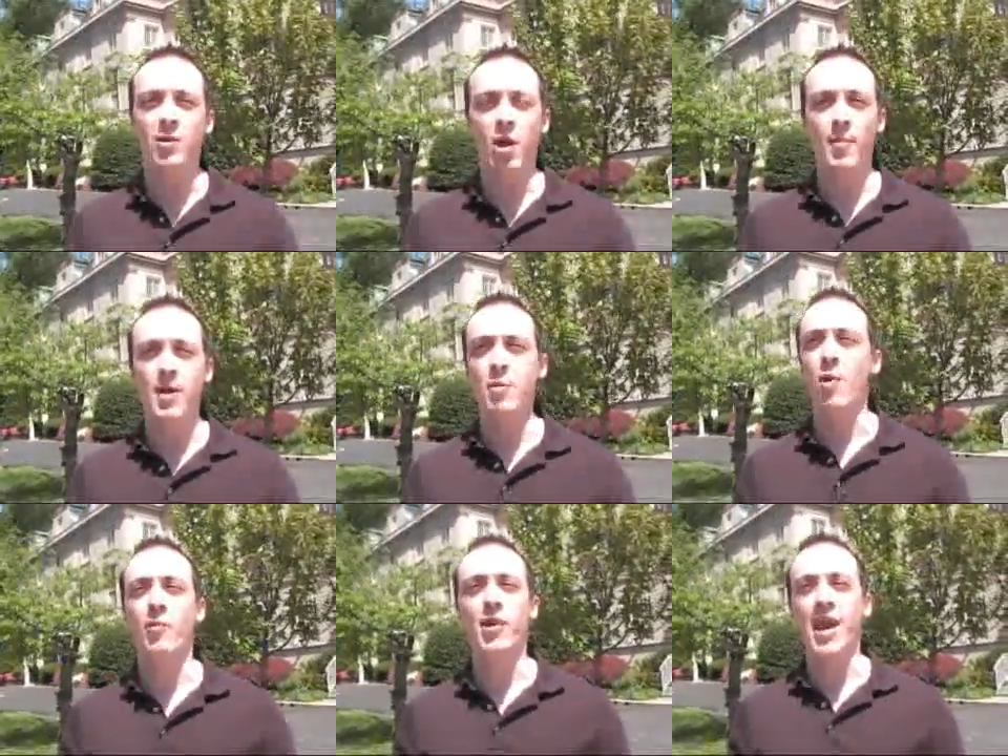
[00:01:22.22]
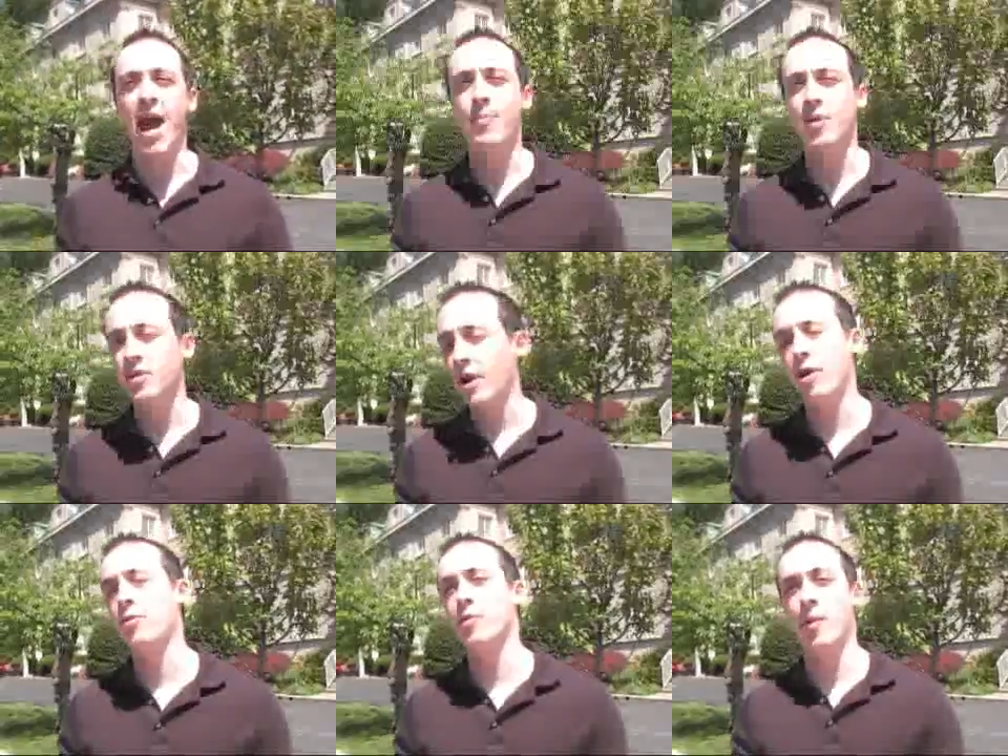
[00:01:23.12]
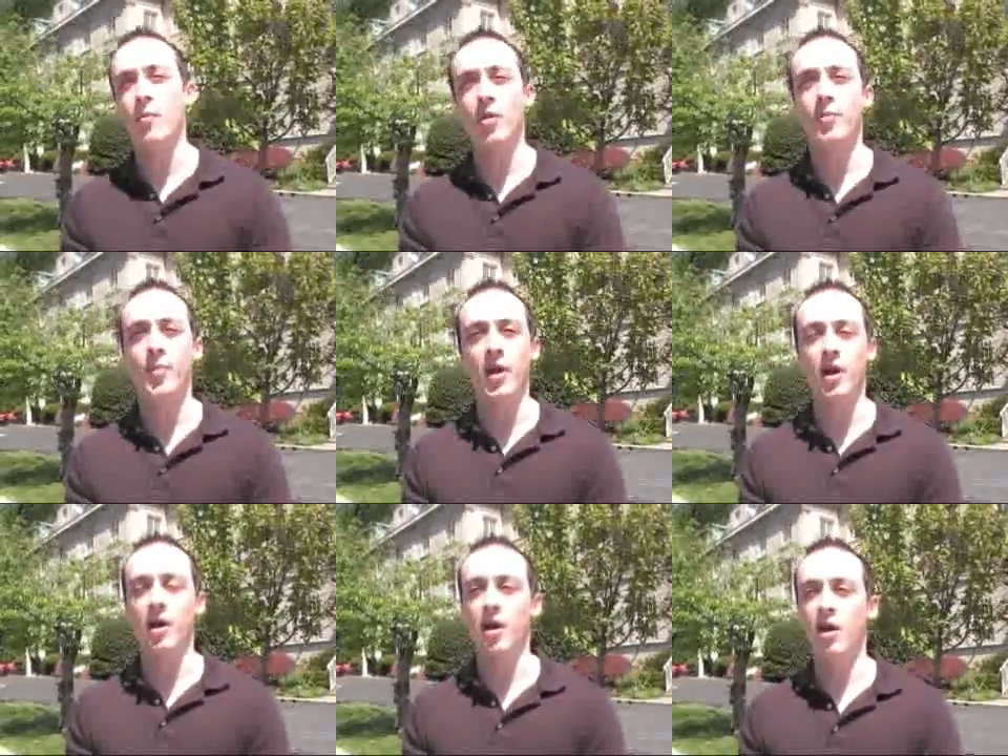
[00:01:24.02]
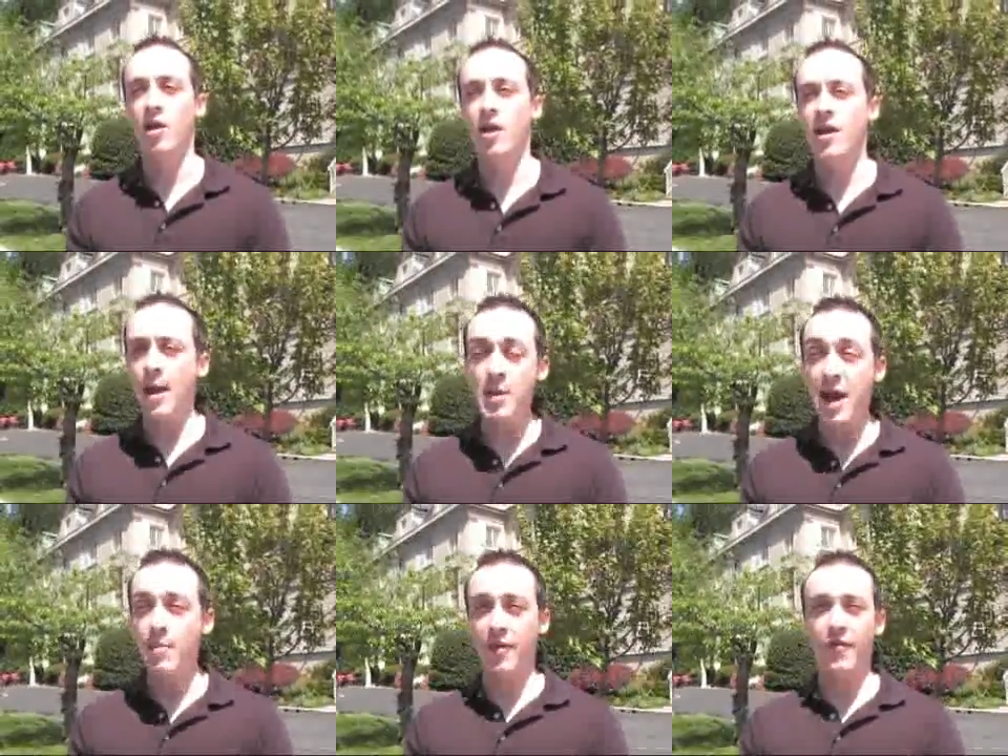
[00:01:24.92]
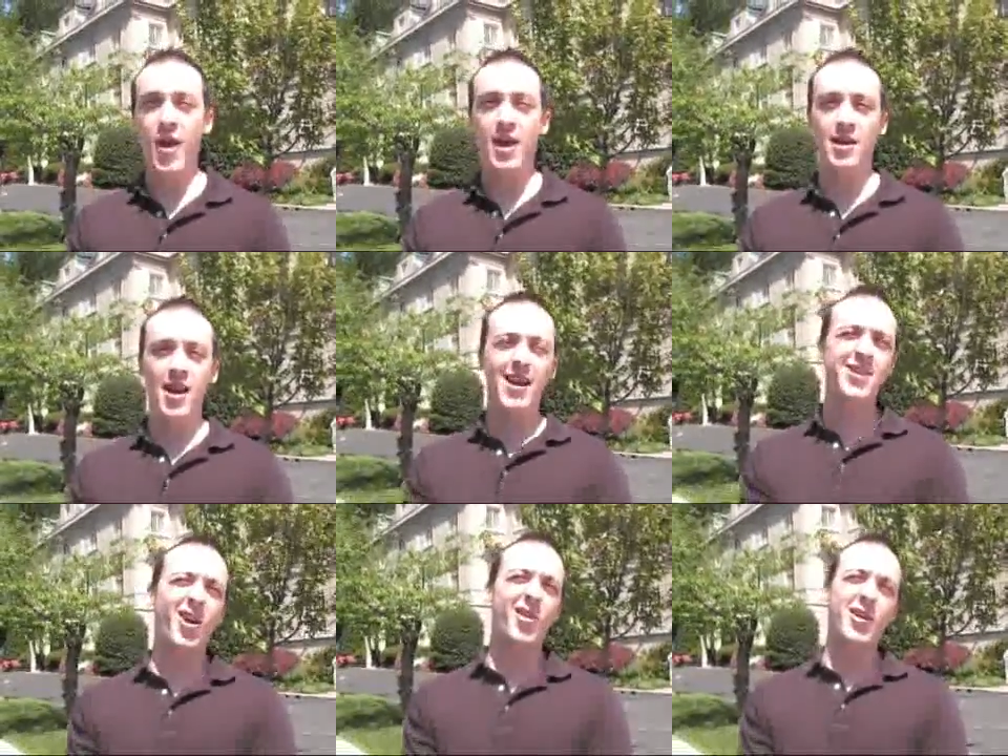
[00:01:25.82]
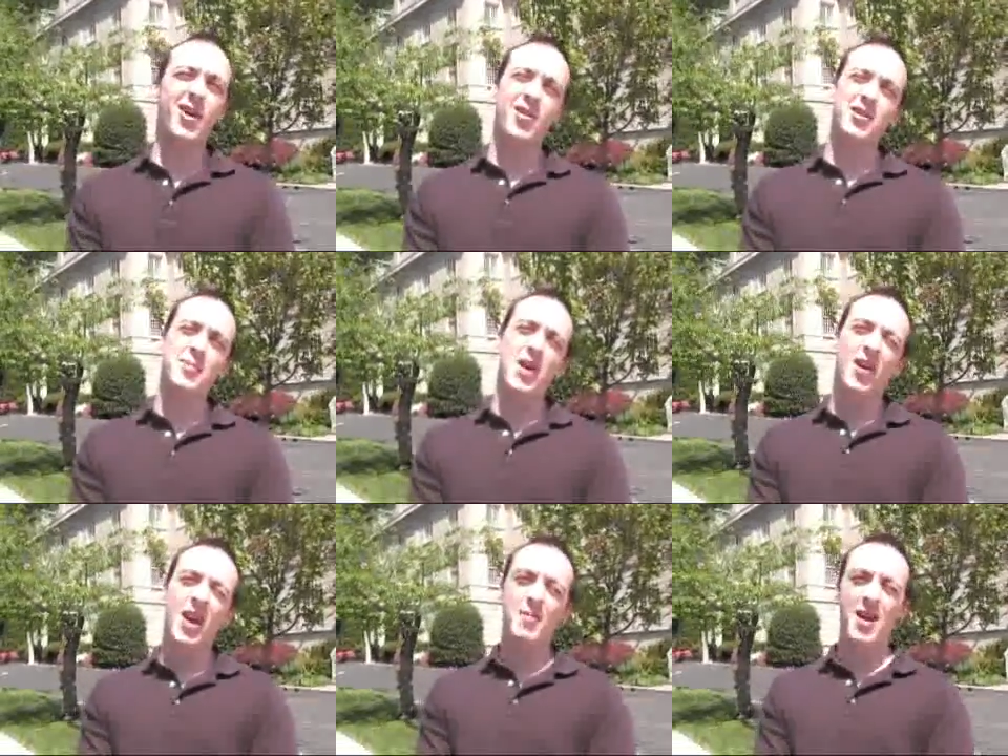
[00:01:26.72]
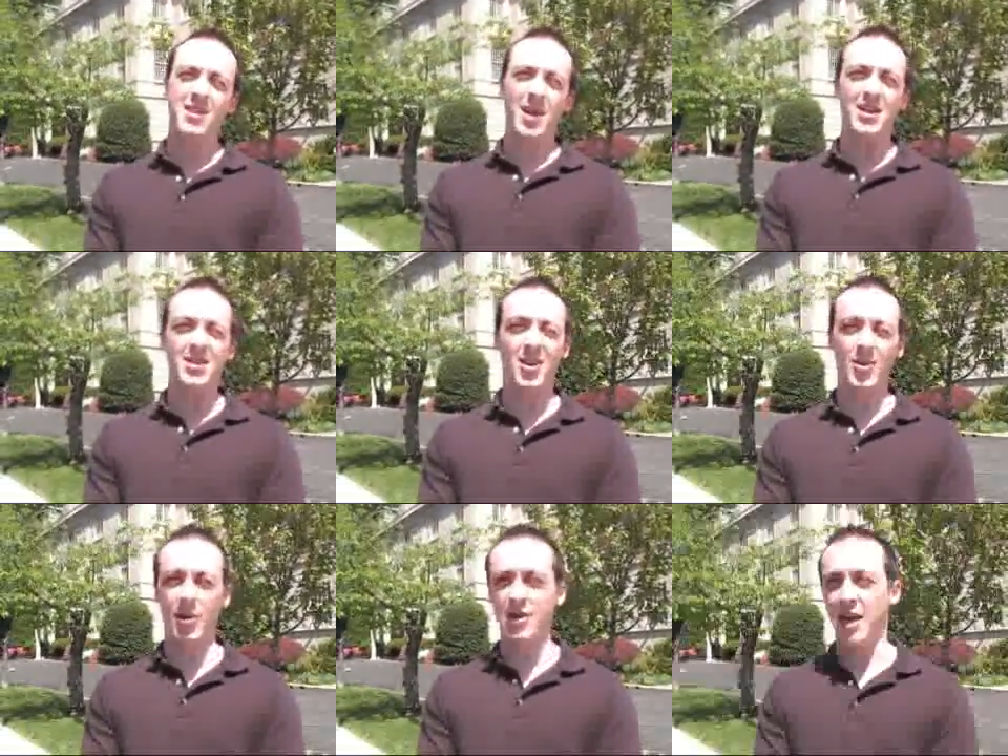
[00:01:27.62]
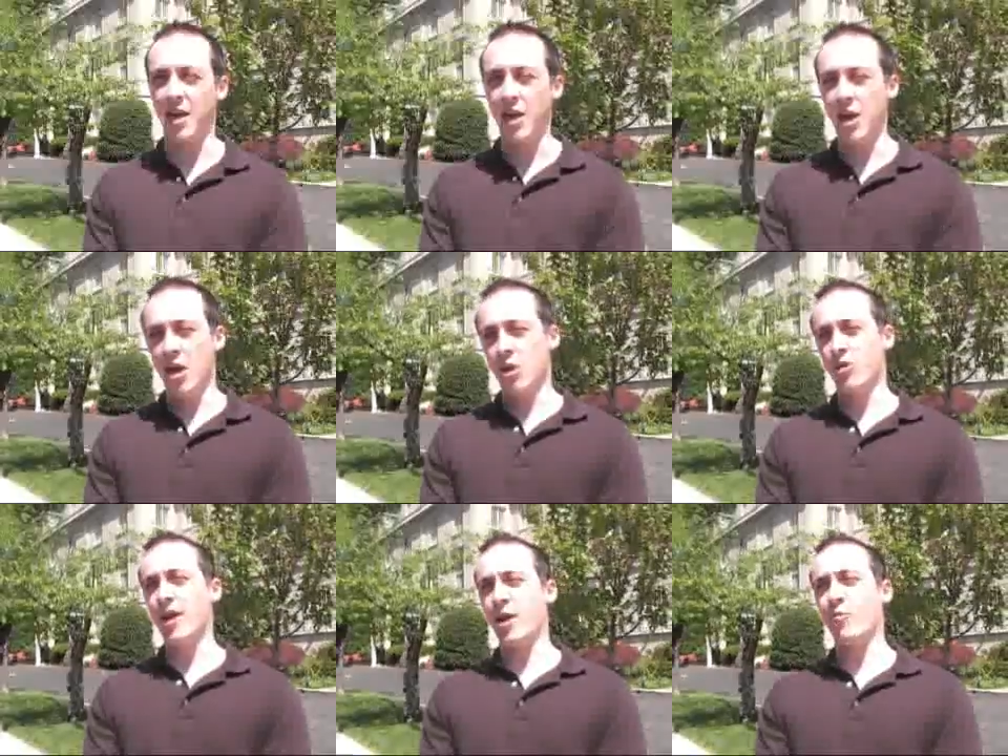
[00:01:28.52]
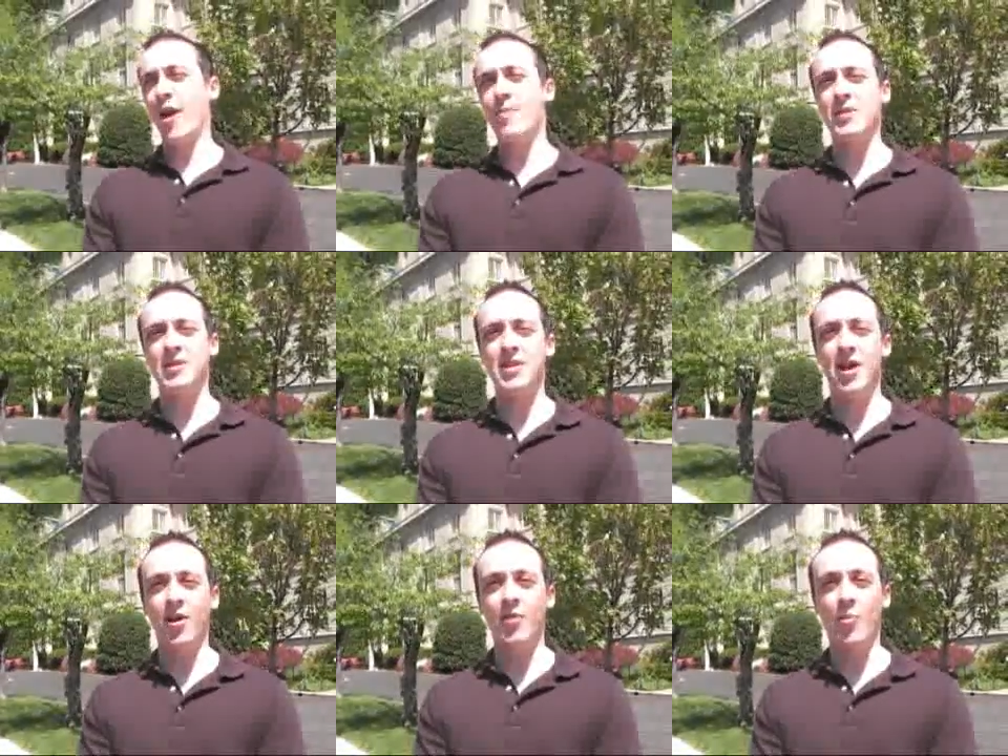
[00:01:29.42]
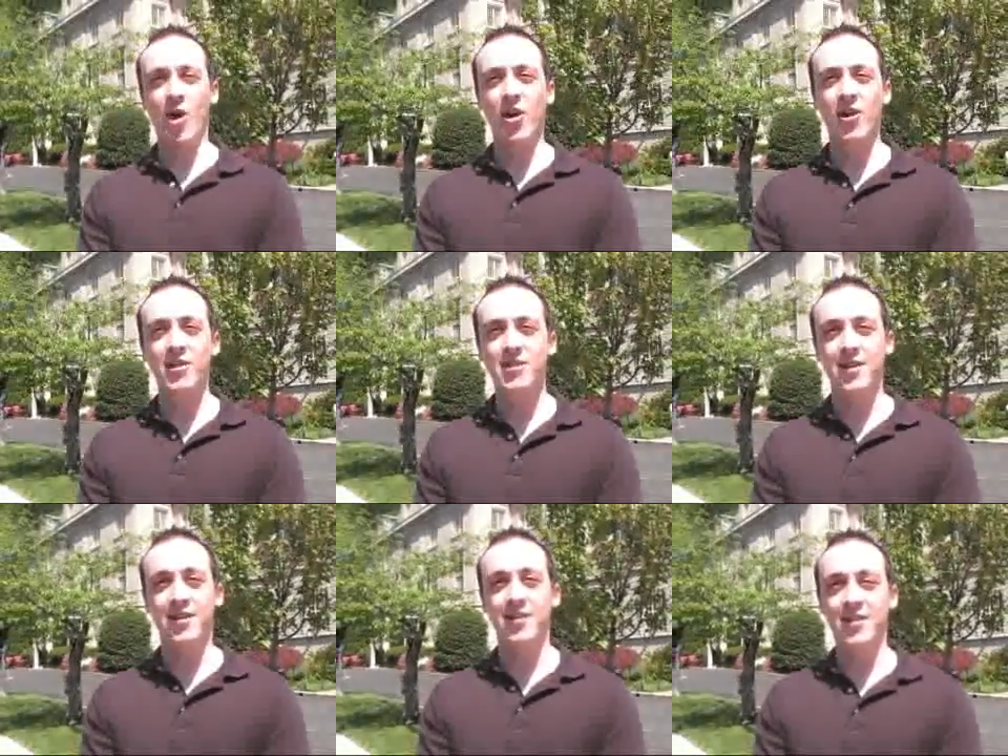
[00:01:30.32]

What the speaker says: Or maybe what really happened, I don't really remember. But, I mean, not a big fan. And I saw all the smear campaigns against the dude where he's like trying to rape his, workers and...